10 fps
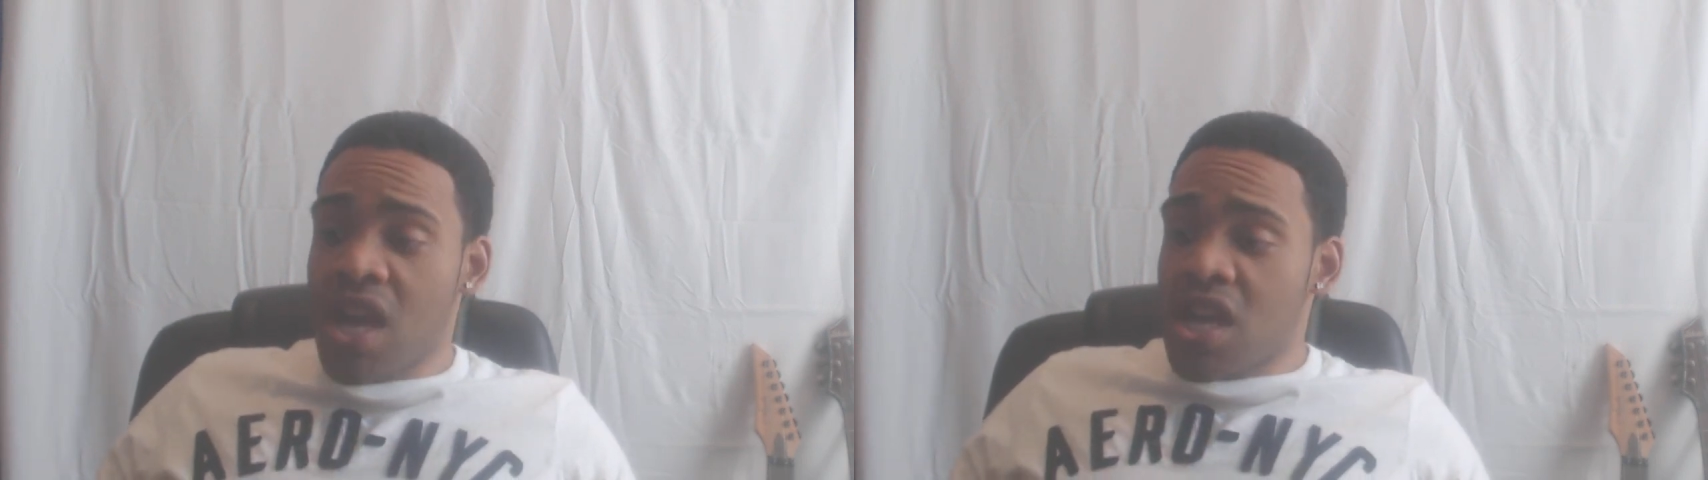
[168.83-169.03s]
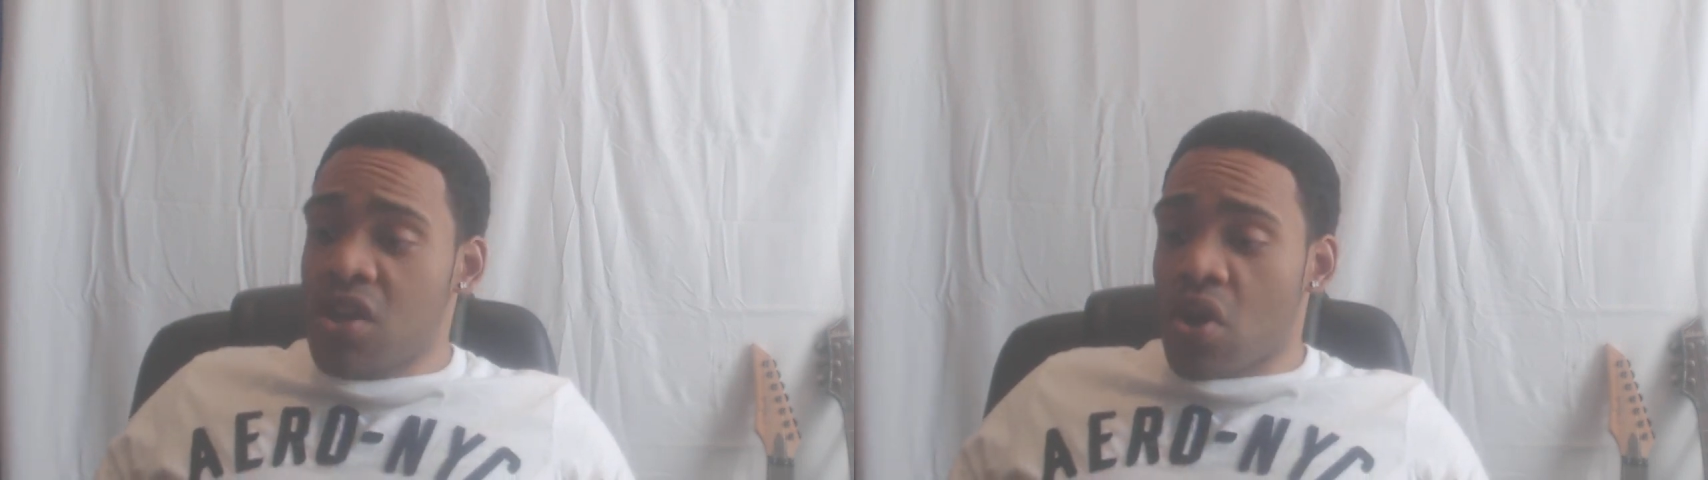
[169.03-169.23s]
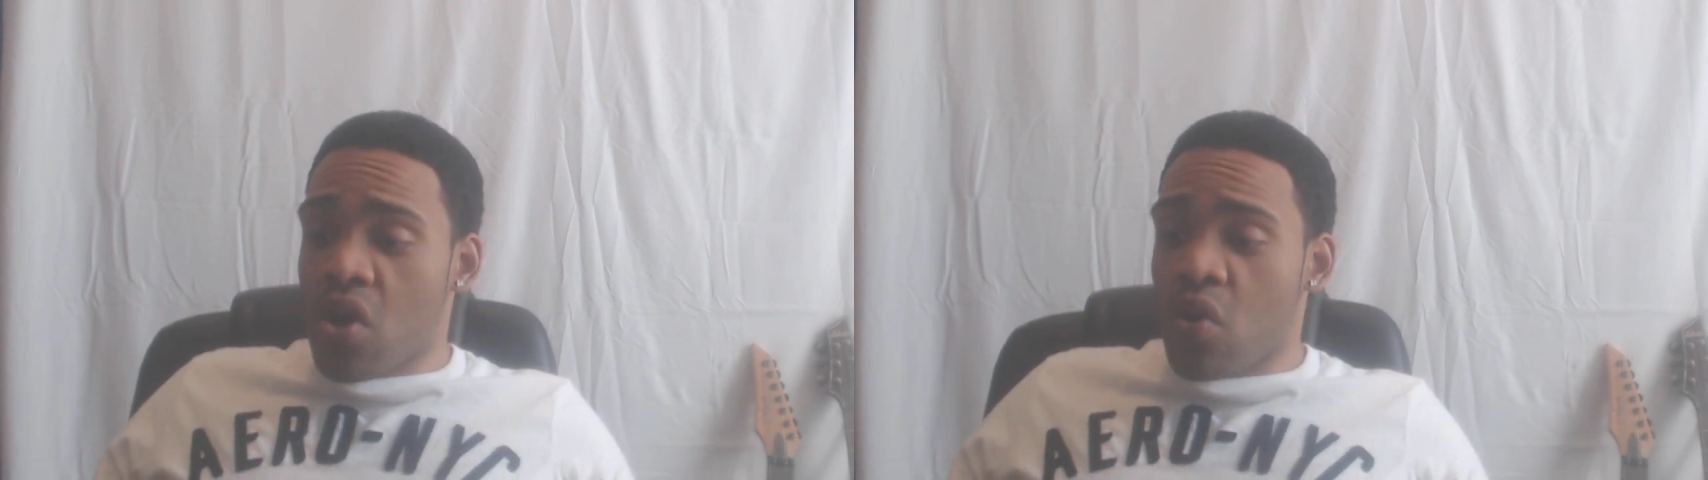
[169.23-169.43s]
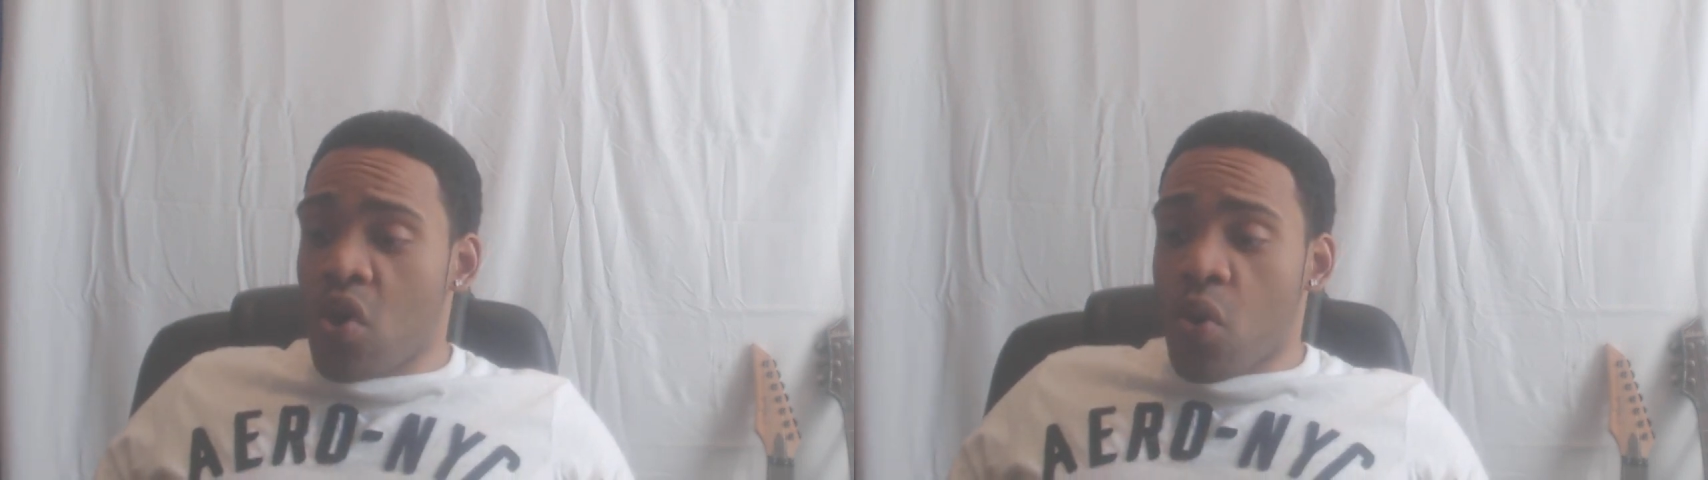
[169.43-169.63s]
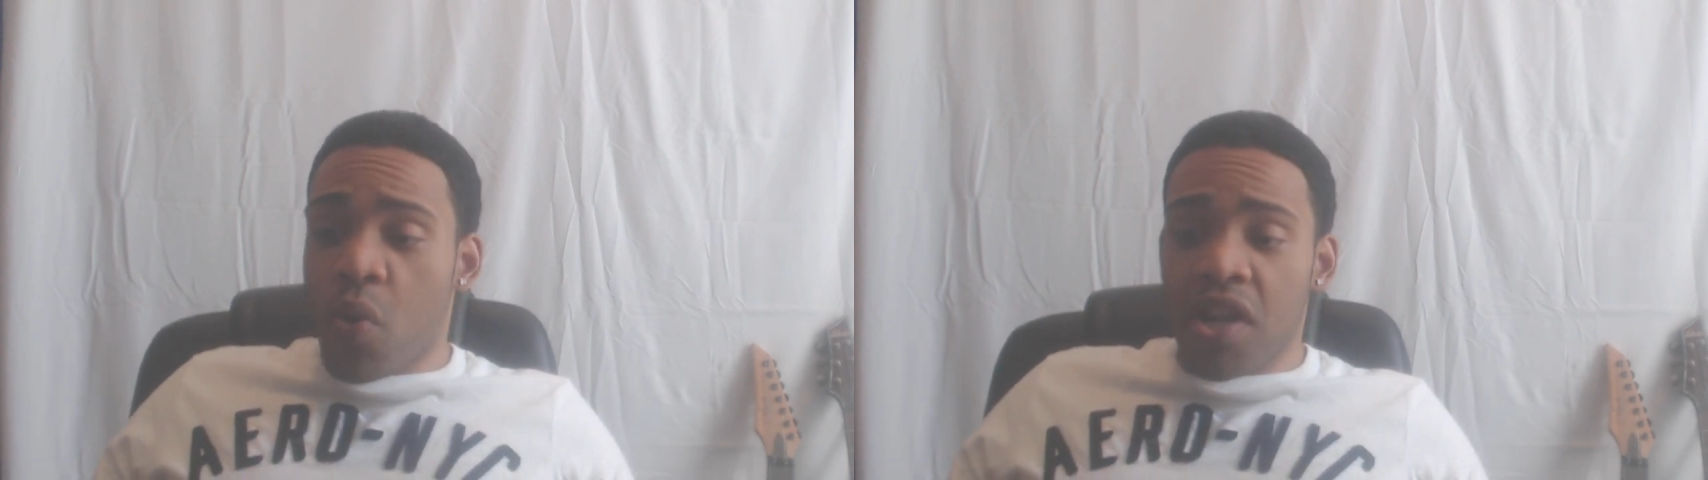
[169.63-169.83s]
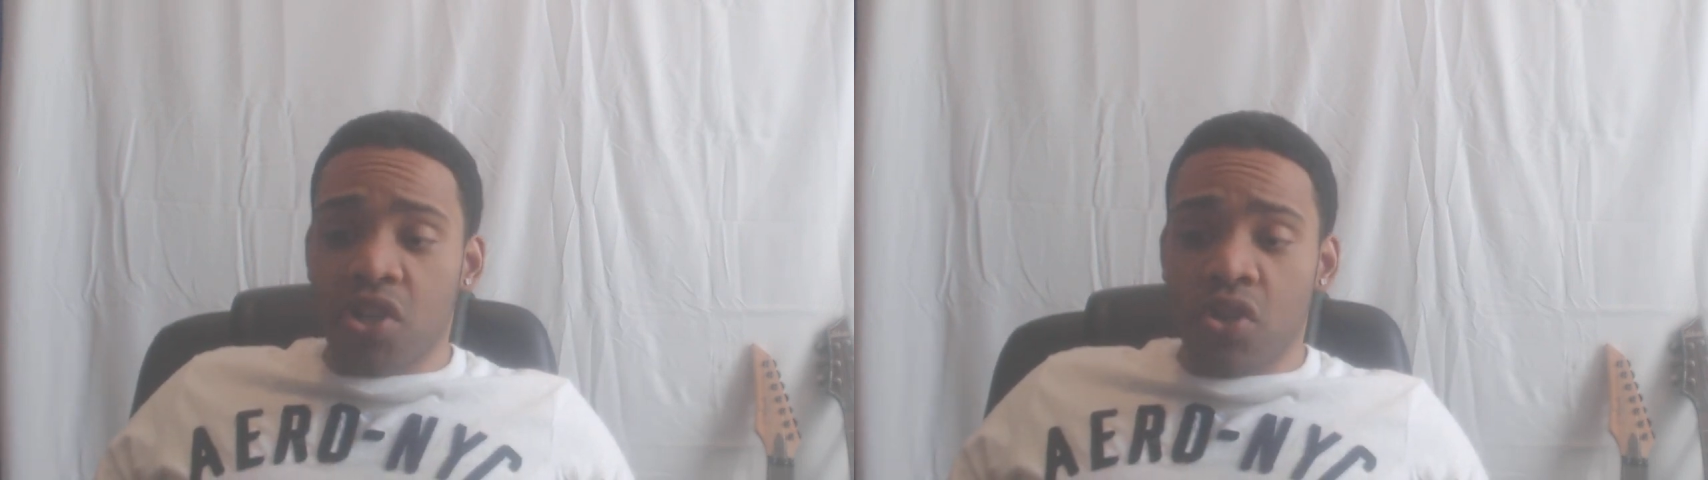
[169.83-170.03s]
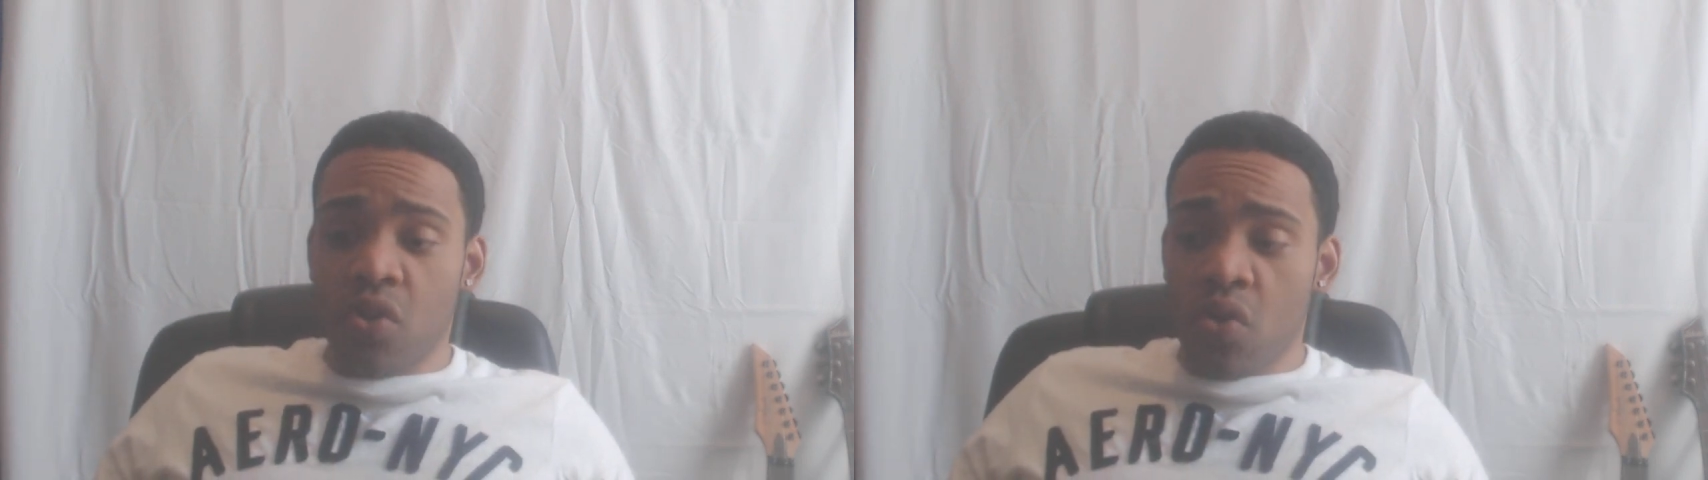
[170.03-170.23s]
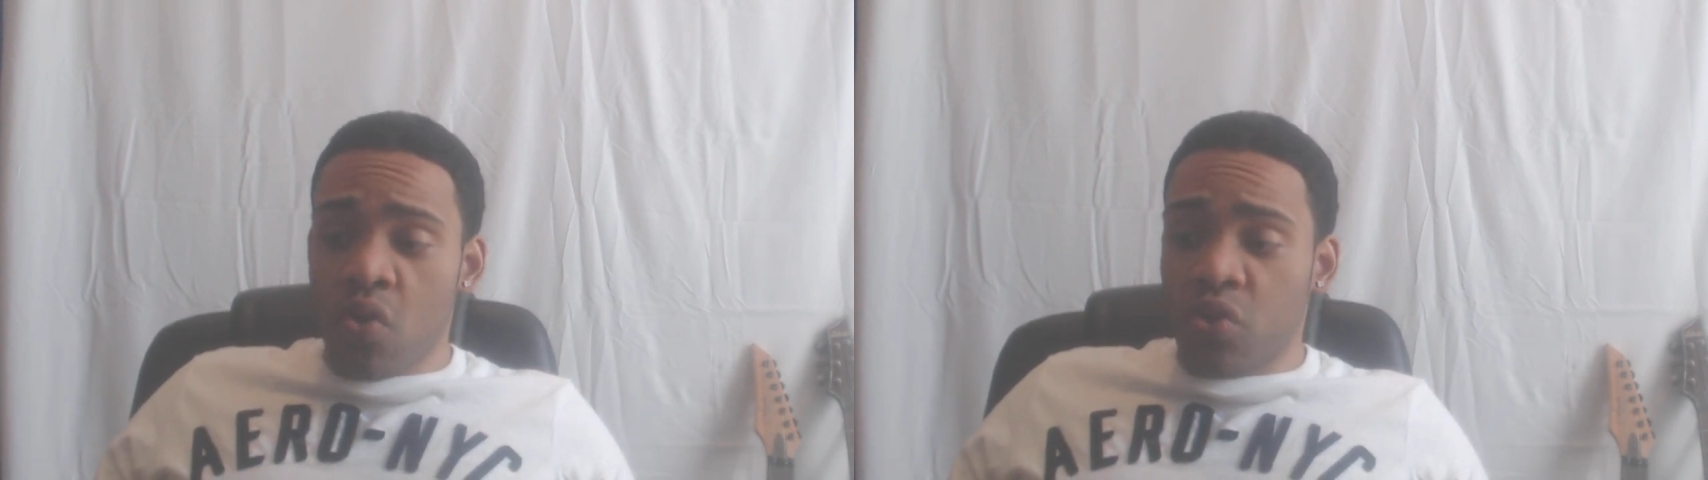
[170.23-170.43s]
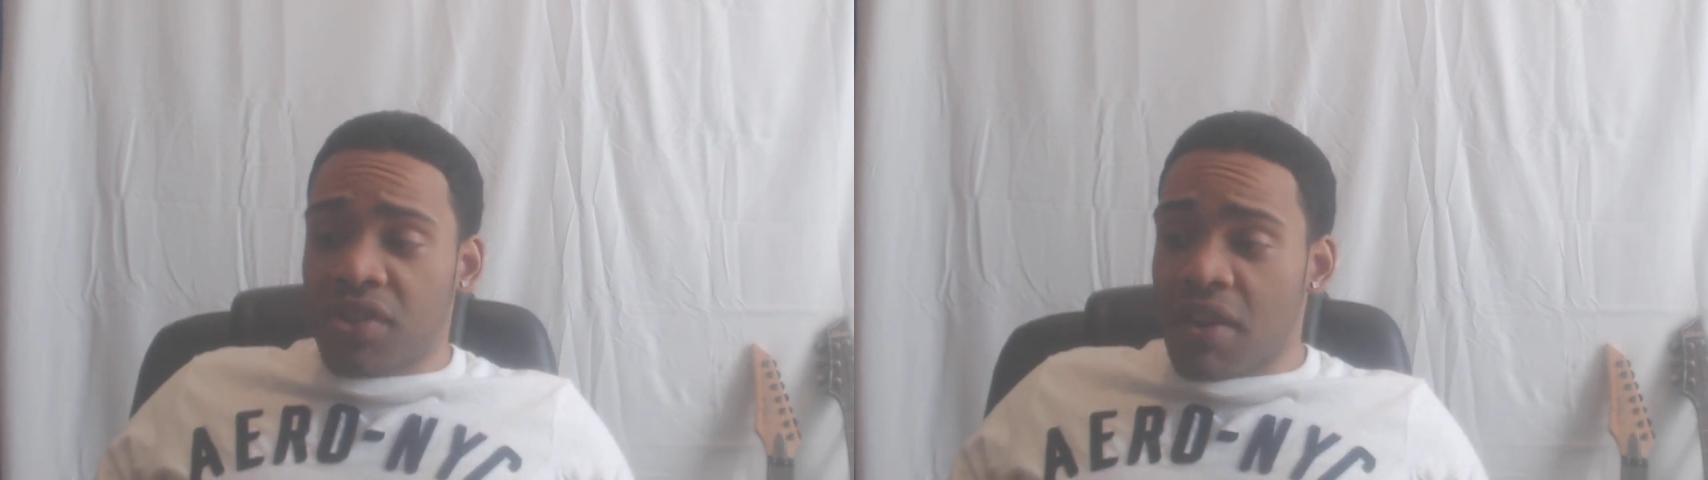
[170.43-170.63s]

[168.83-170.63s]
You know, when you